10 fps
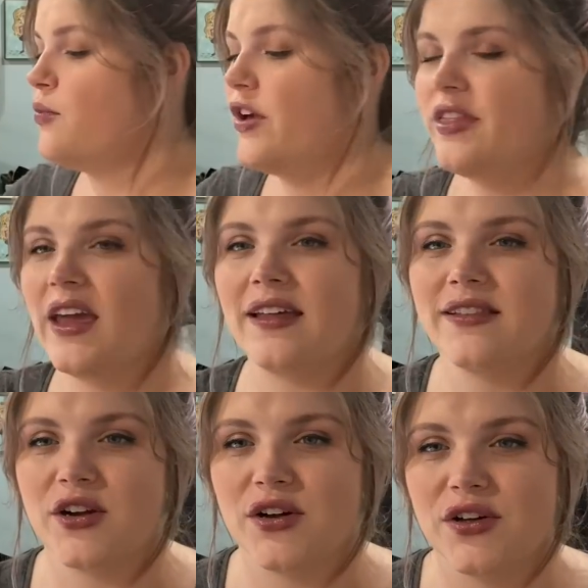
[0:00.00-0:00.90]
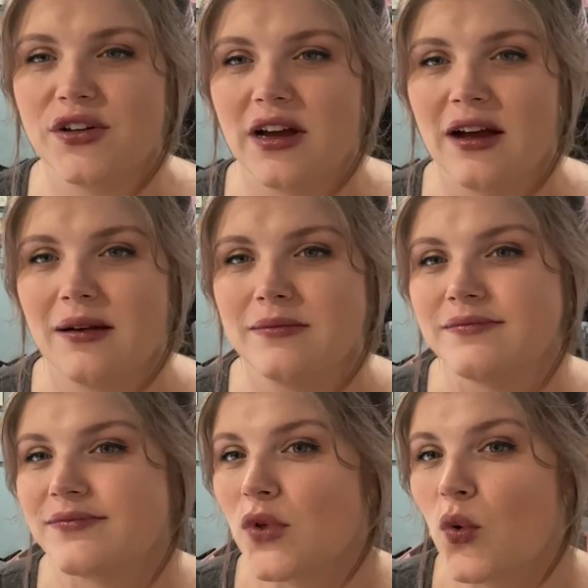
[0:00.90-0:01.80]
with a little
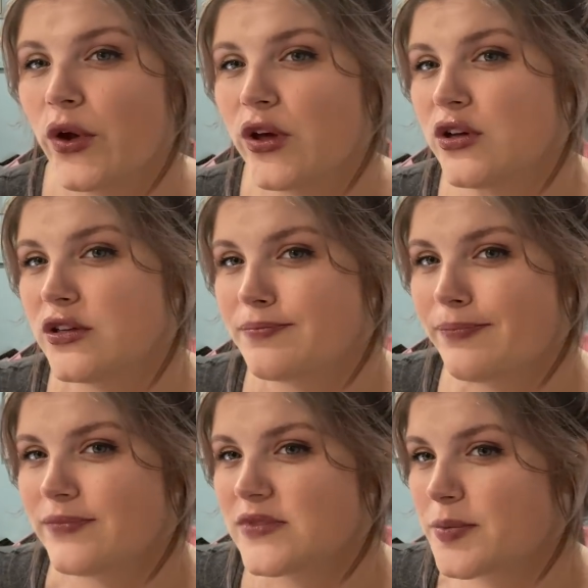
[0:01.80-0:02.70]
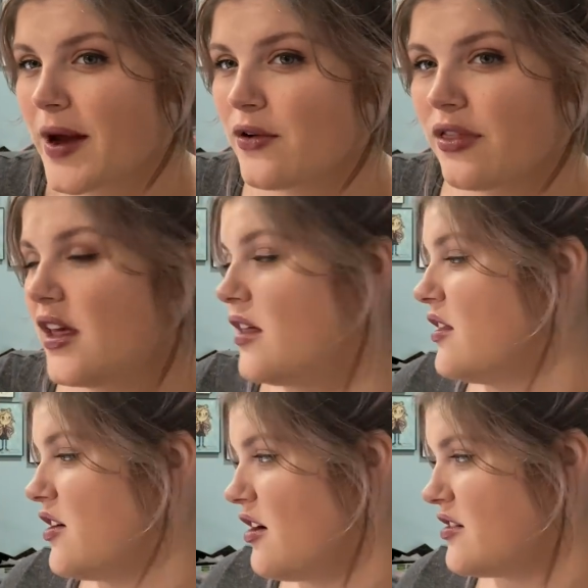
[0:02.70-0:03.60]
um, oil spout thing.
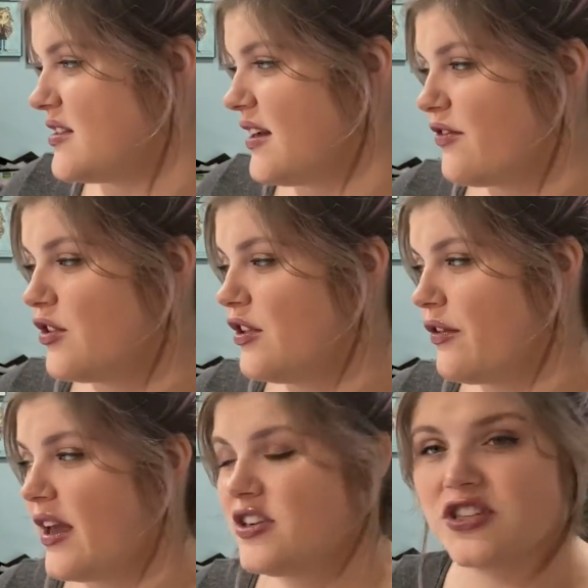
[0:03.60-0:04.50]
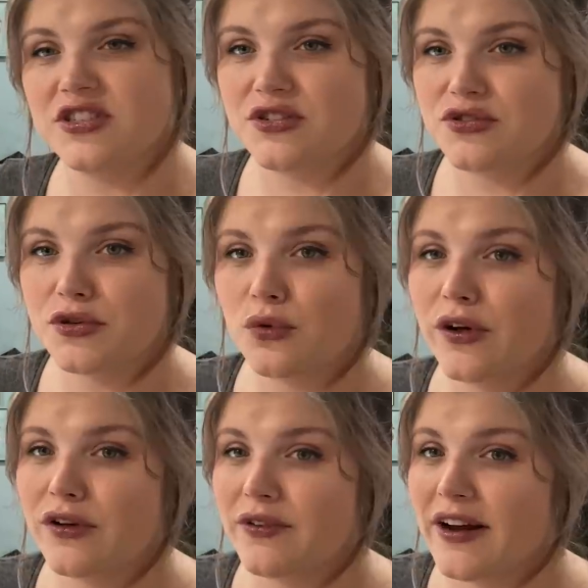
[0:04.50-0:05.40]
There are several locations you should
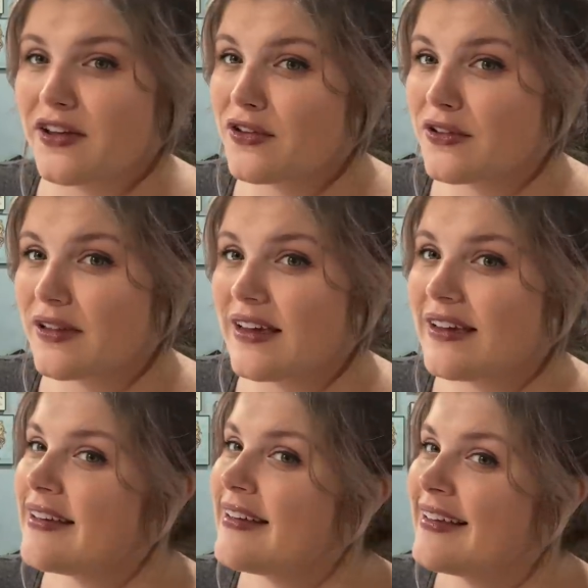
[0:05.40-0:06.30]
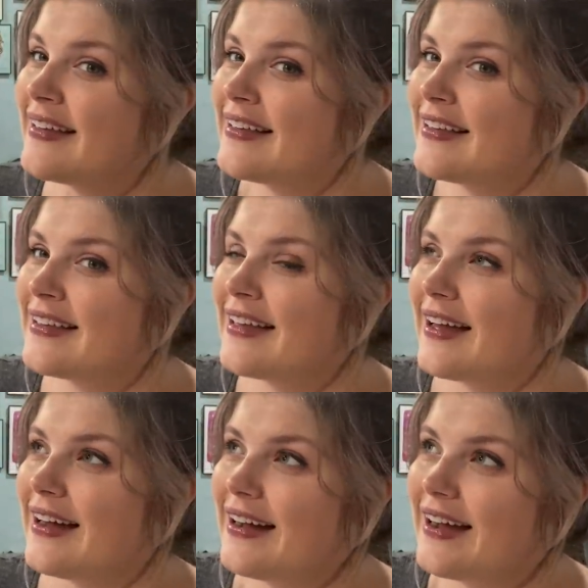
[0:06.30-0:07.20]
oil regularly.
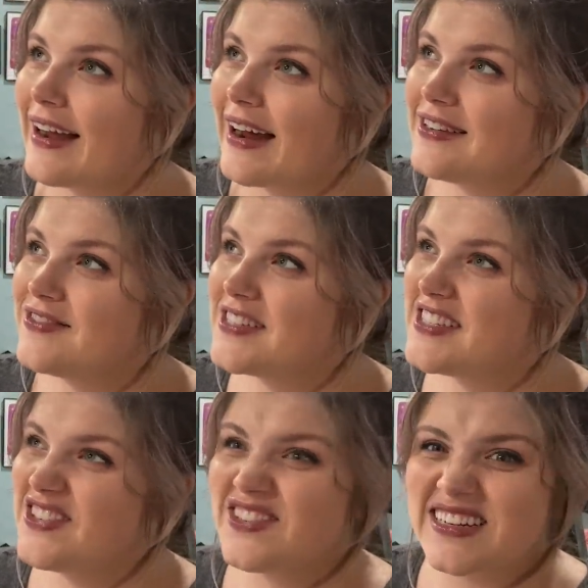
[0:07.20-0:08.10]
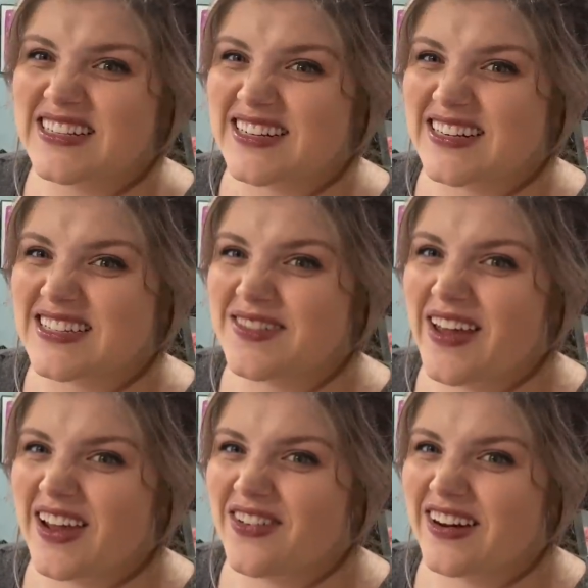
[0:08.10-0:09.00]
I kind of just do it when it starts to
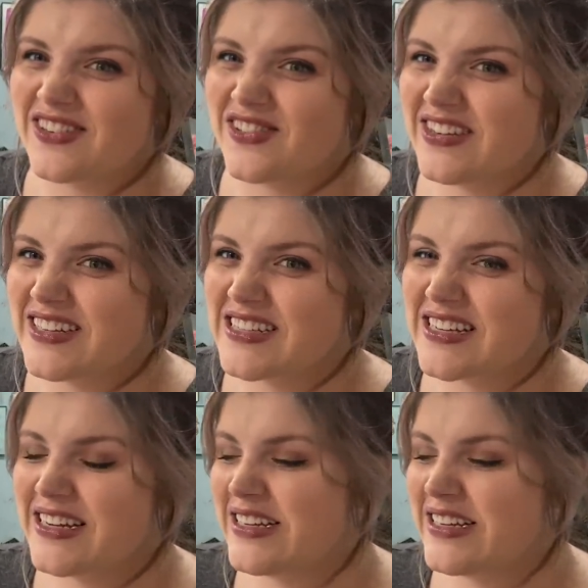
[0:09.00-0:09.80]
make a weird noise.